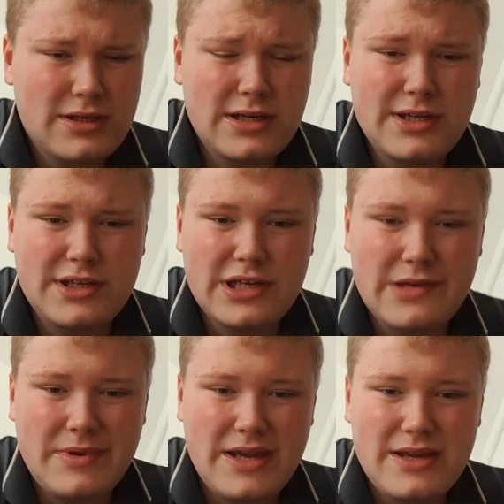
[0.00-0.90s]
Connor
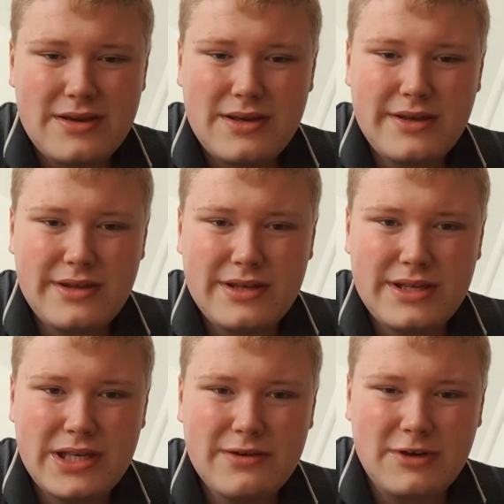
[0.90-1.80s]
Kirby,
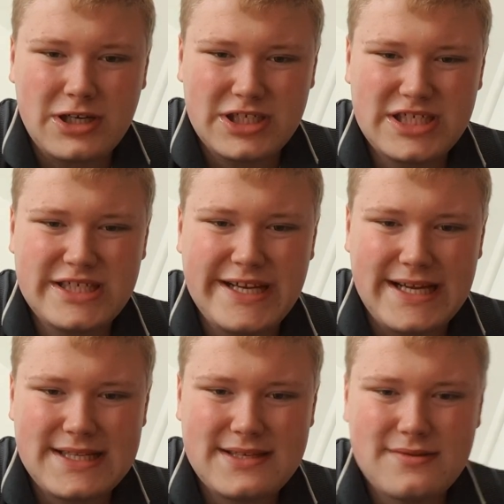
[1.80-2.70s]
you are
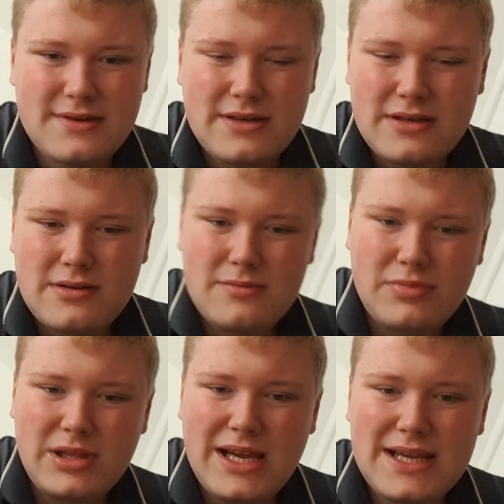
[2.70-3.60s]
shit.
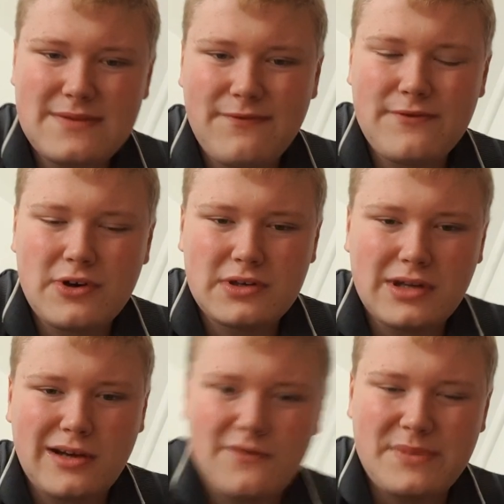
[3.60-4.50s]
Please
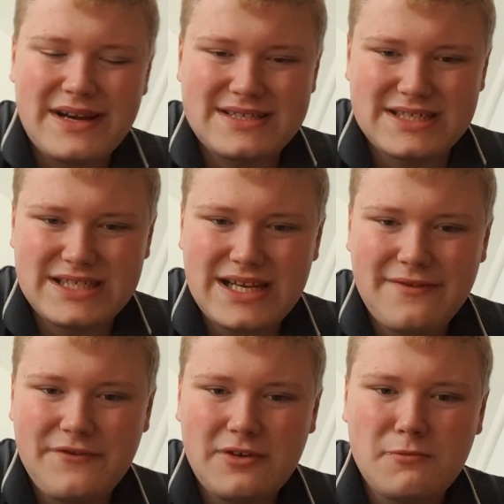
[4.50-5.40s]
fuck off back to
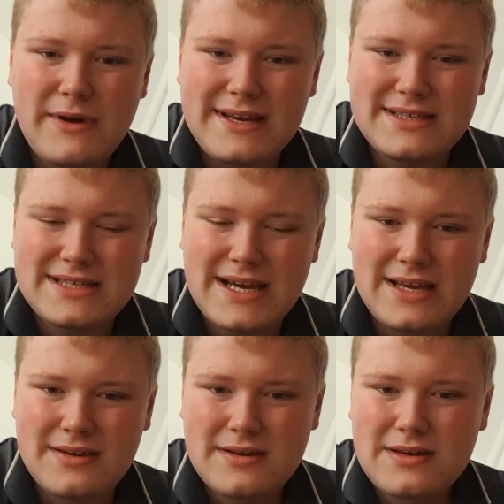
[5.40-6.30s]
Sheffield Wednesday.